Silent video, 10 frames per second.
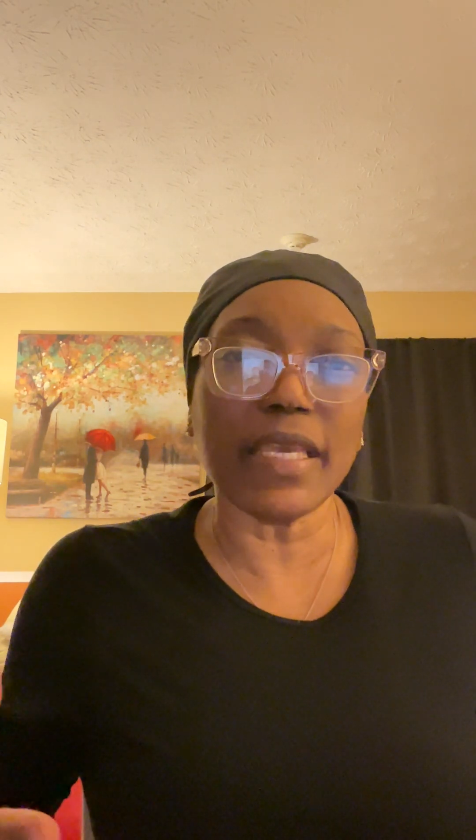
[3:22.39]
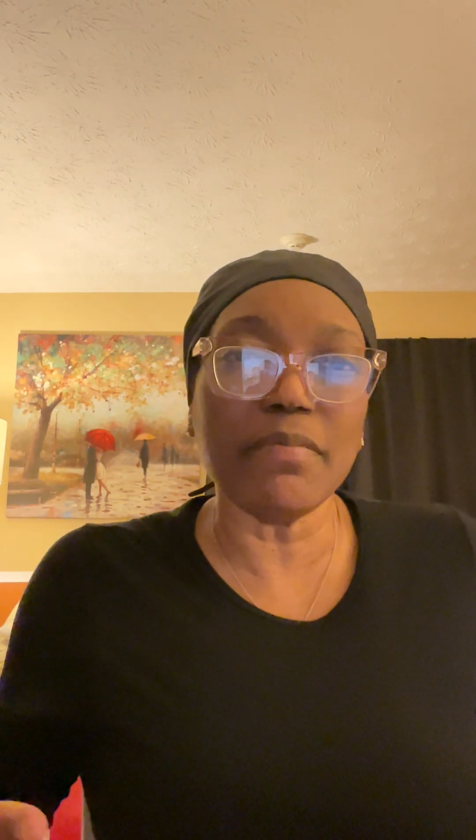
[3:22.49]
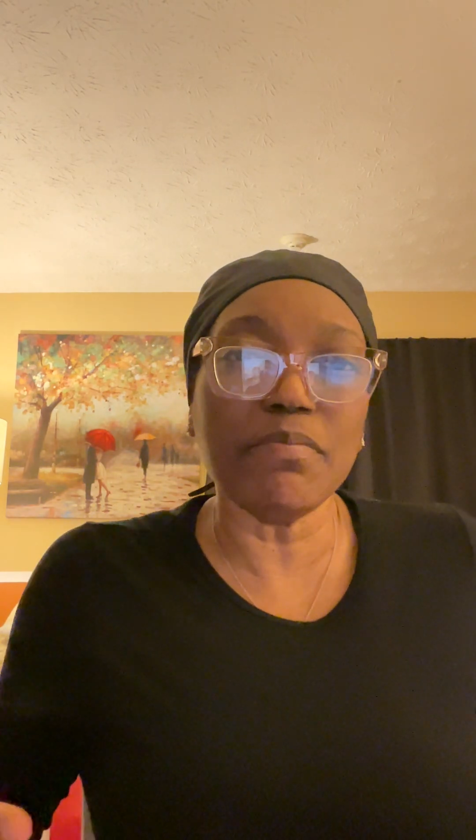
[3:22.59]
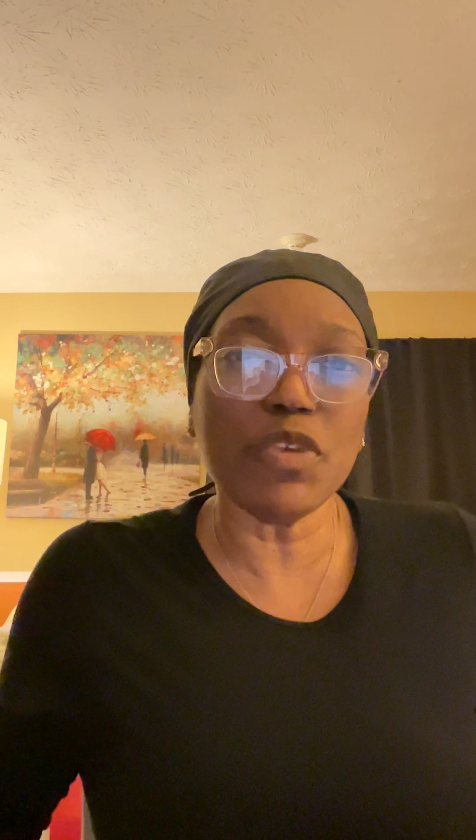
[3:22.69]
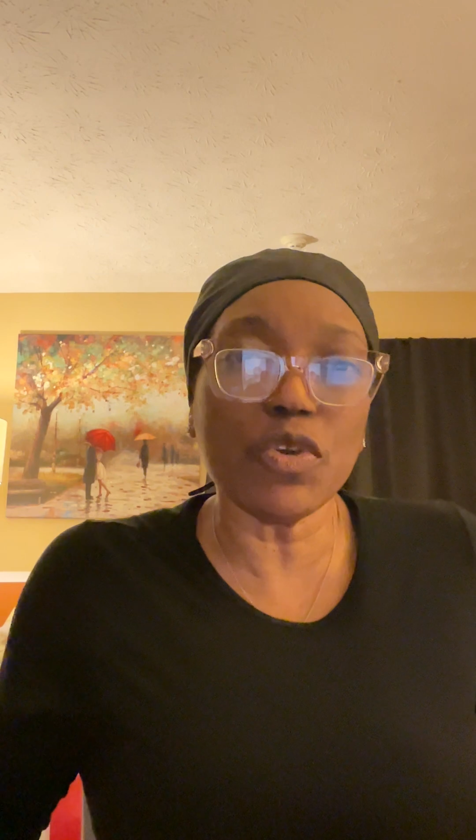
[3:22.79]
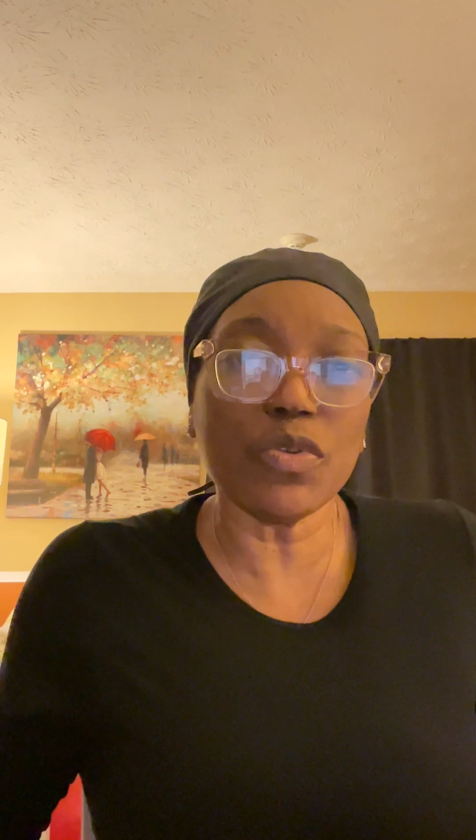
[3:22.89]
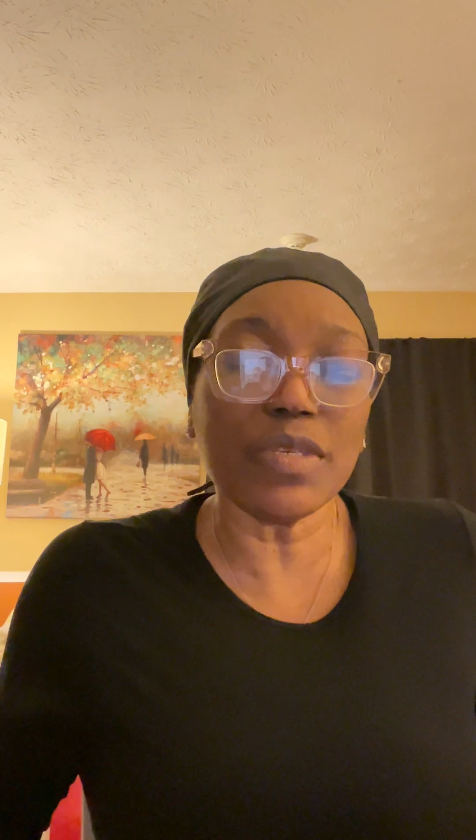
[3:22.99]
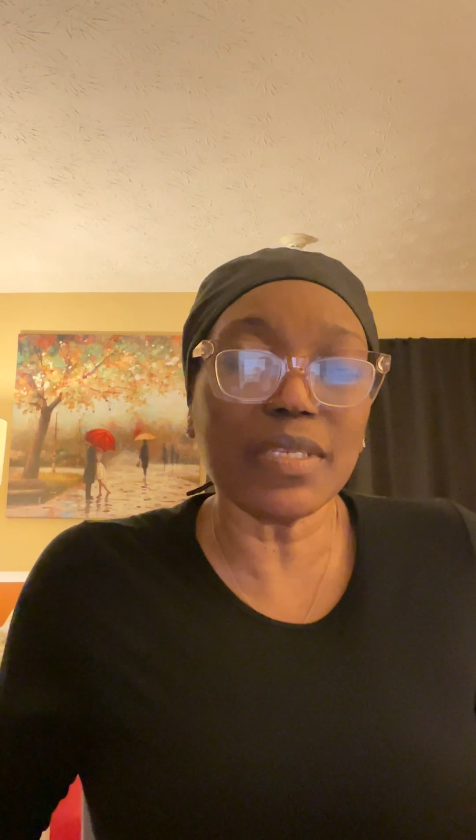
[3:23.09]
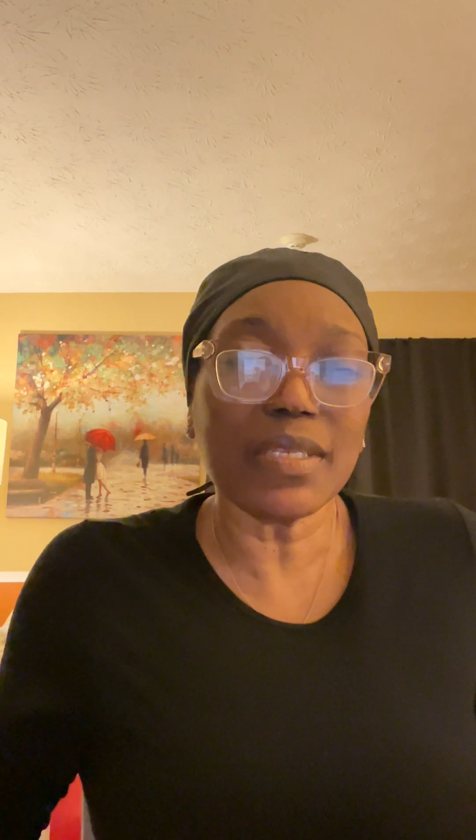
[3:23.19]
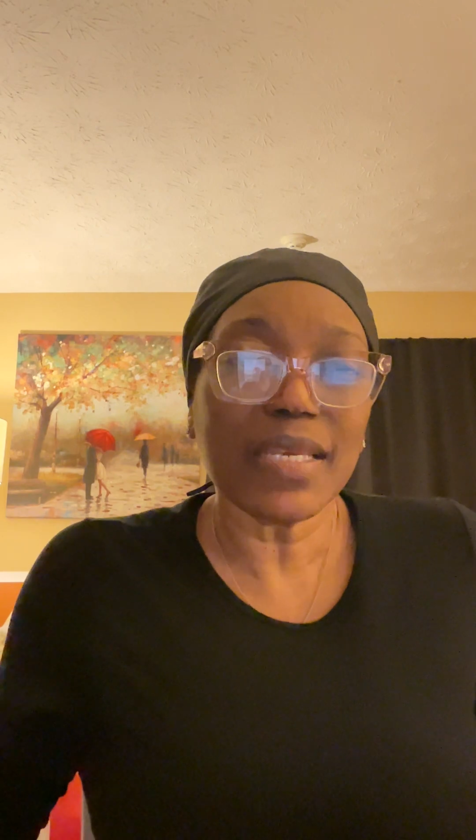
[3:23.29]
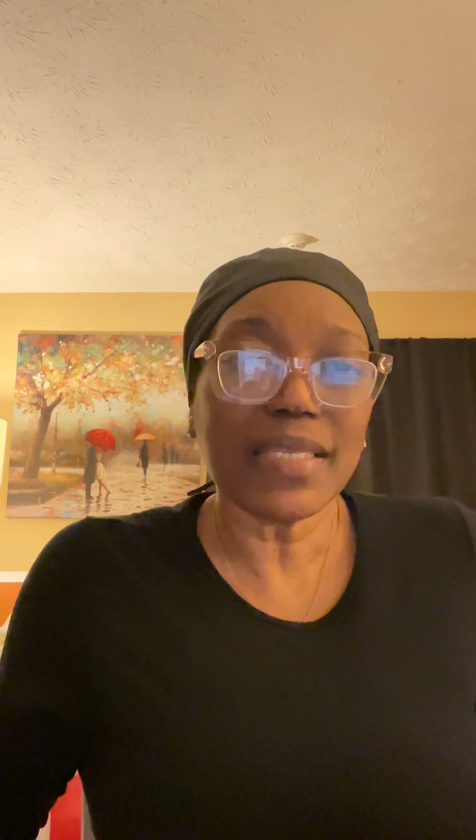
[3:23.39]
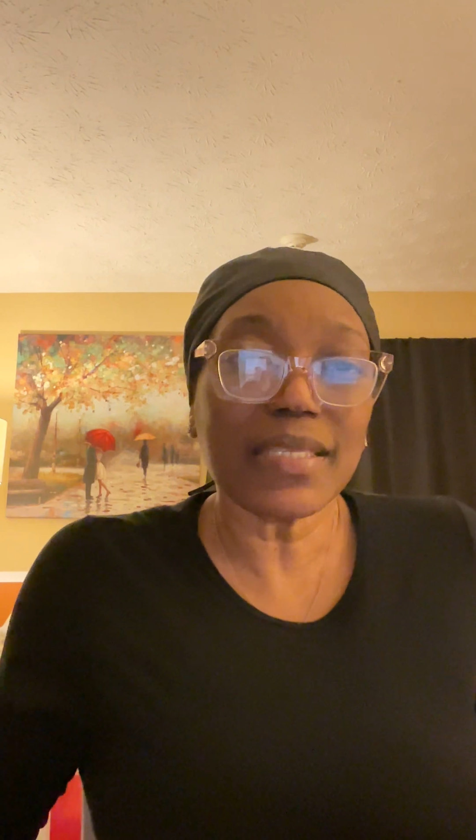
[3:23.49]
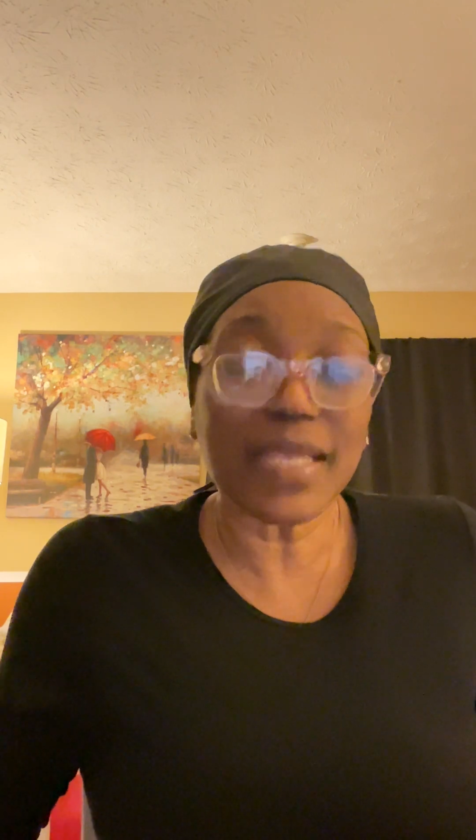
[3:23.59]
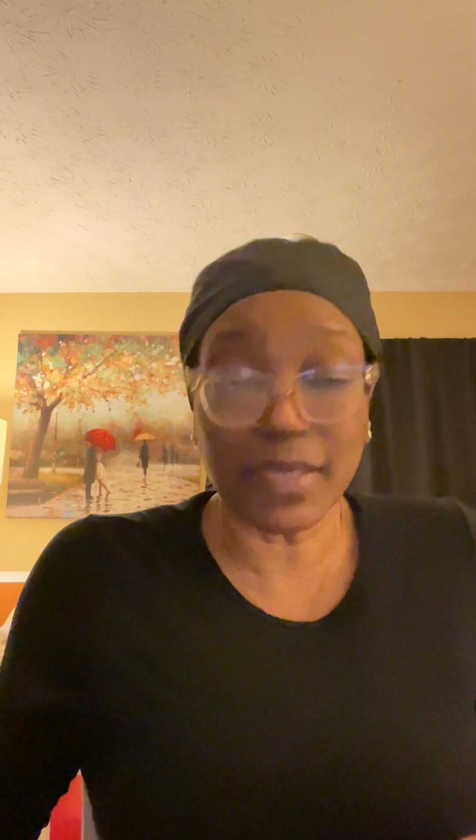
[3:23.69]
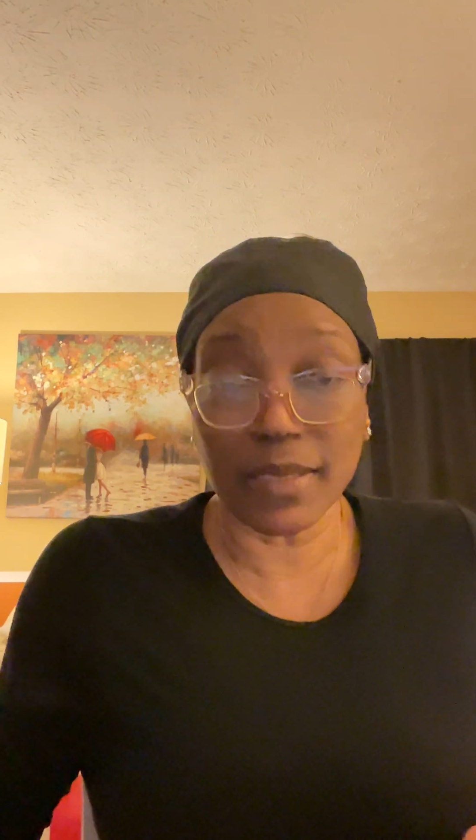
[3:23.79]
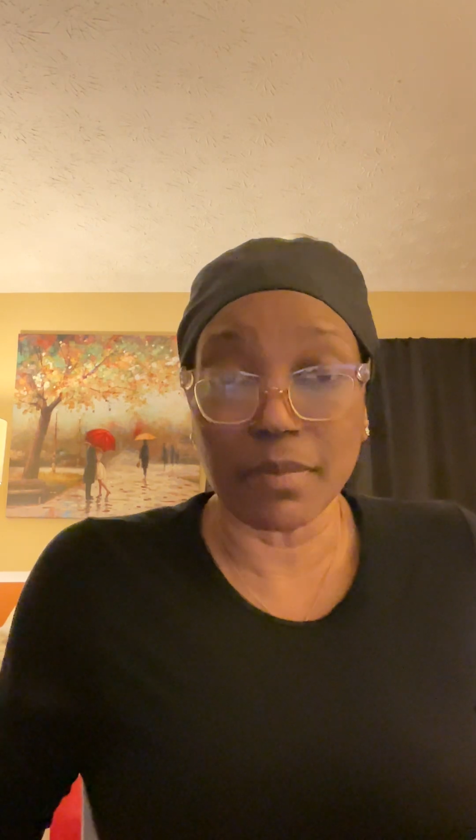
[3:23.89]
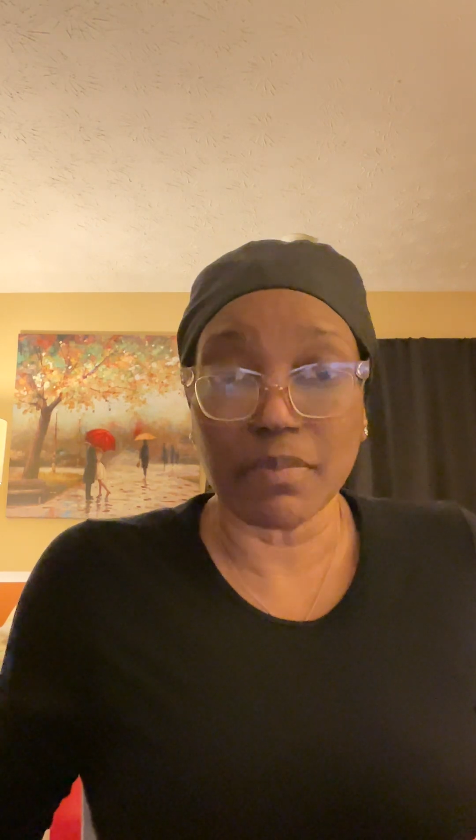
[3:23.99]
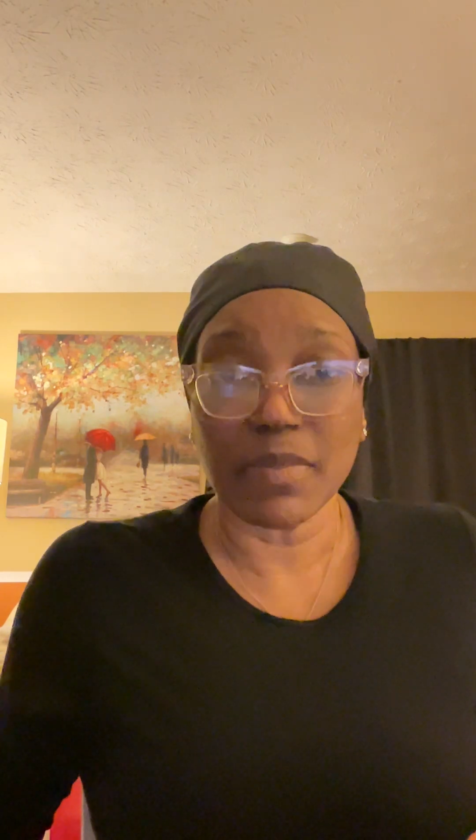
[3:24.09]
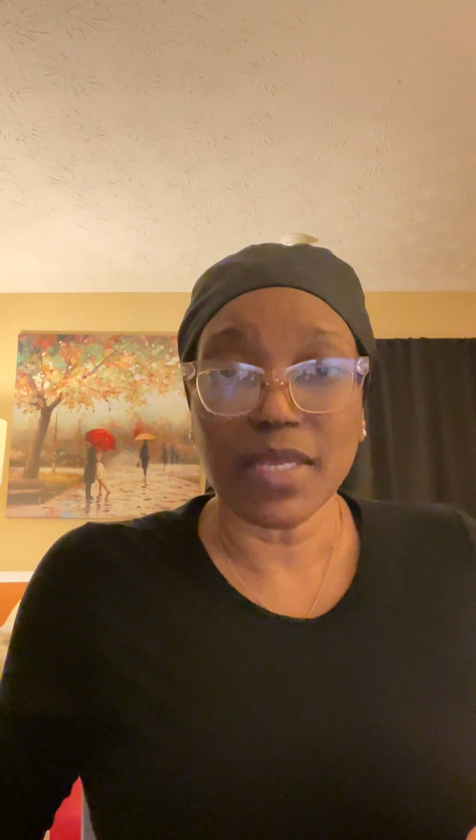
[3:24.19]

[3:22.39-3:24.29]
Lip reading: immune system.